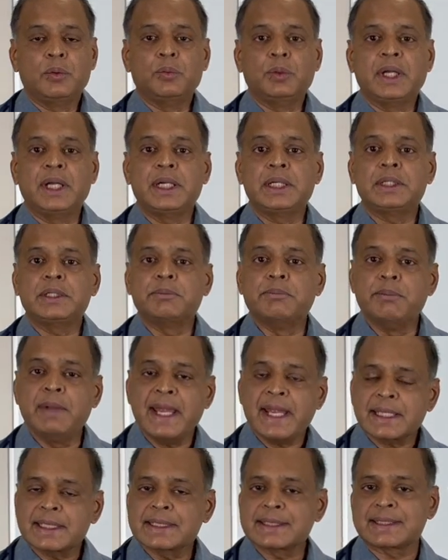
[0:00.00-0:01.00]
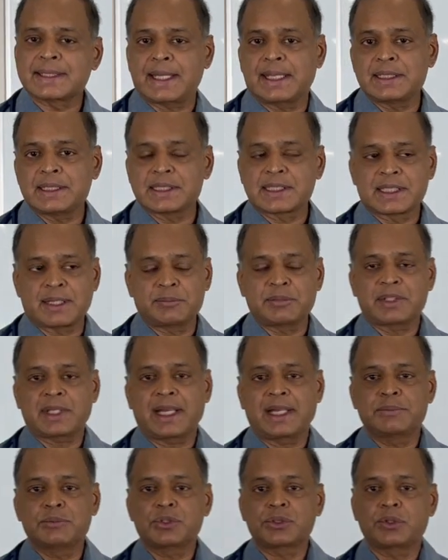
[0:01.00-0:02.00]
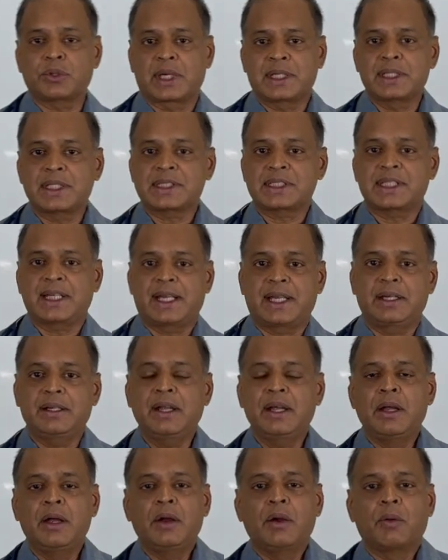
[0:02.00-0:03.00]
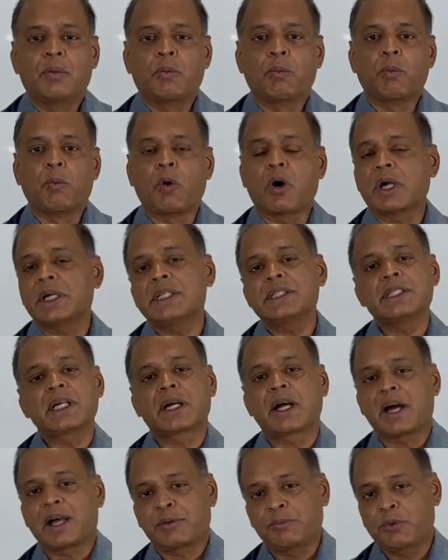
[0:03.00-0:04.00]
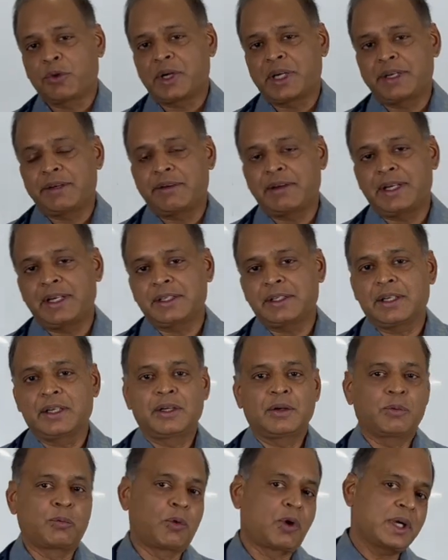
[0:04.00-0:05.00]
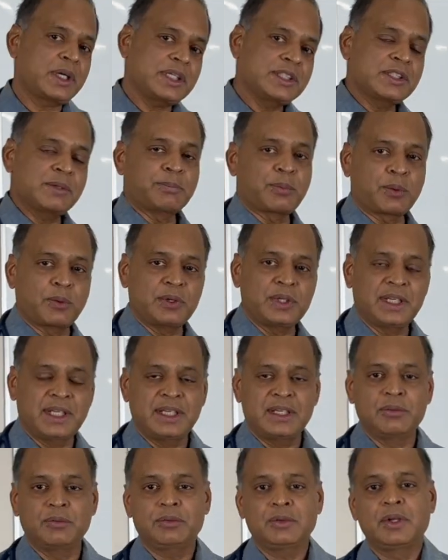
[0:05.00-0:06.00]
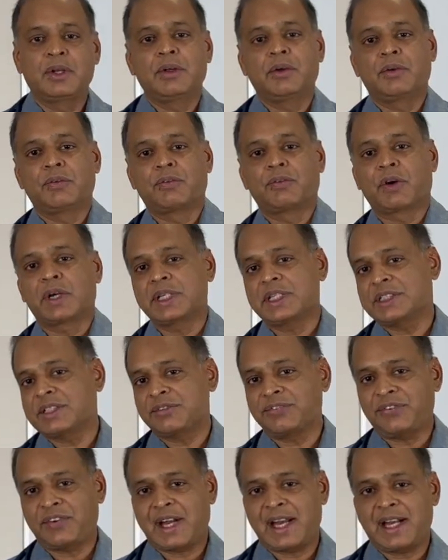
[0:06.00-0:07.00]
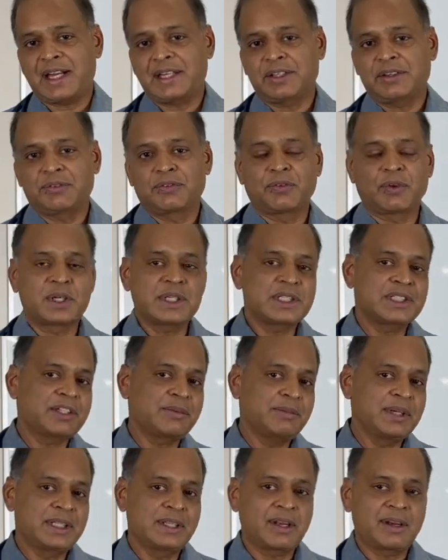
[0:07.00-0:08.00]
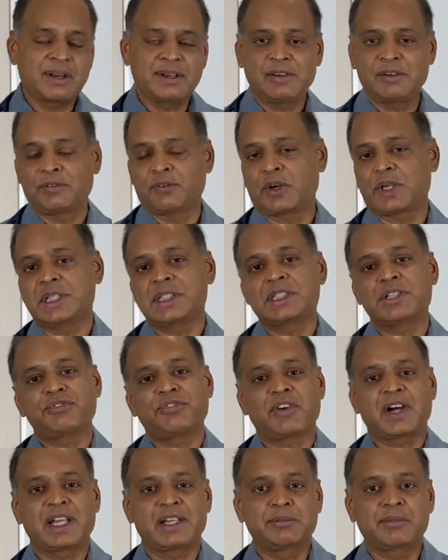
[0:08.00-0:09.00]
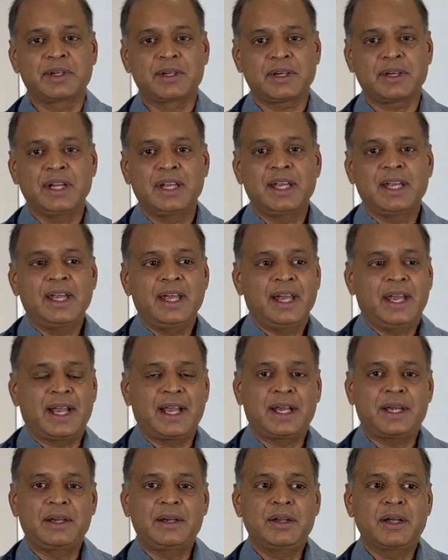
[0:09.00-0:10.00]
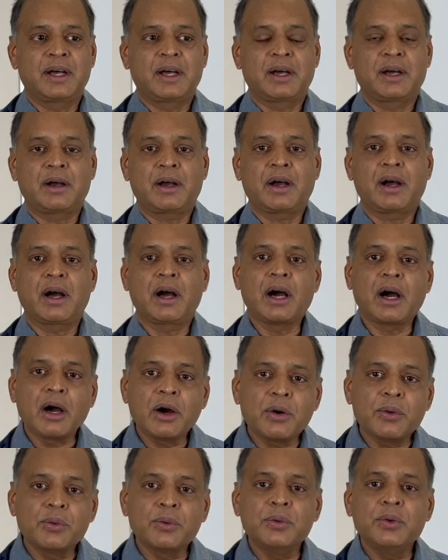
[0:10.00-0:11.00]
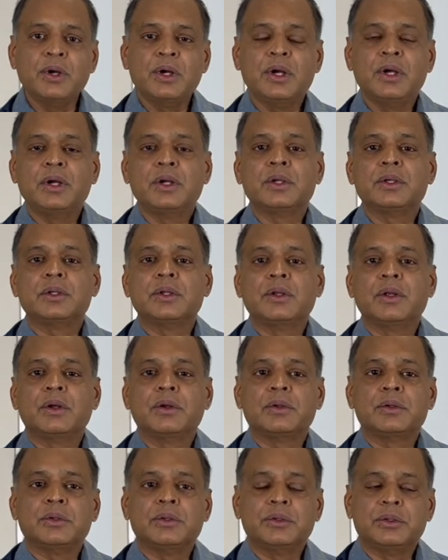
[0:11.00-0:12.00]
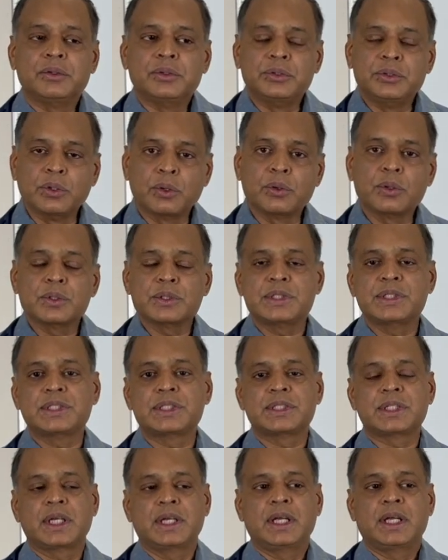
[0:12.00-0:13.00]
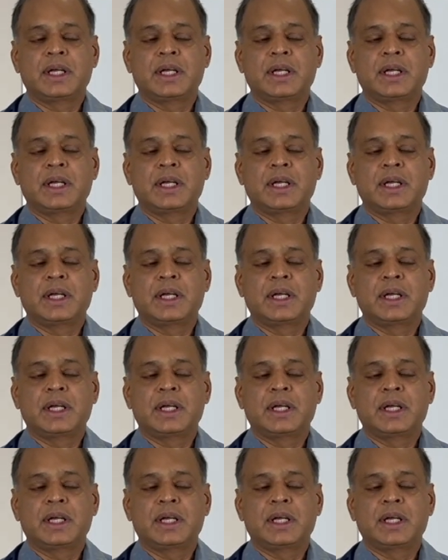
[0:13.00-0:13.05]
it makes sense sometimes to understand what is a carbohydrate, what is a protein, what is a fat, what is a mineral, what is a fiber, and how those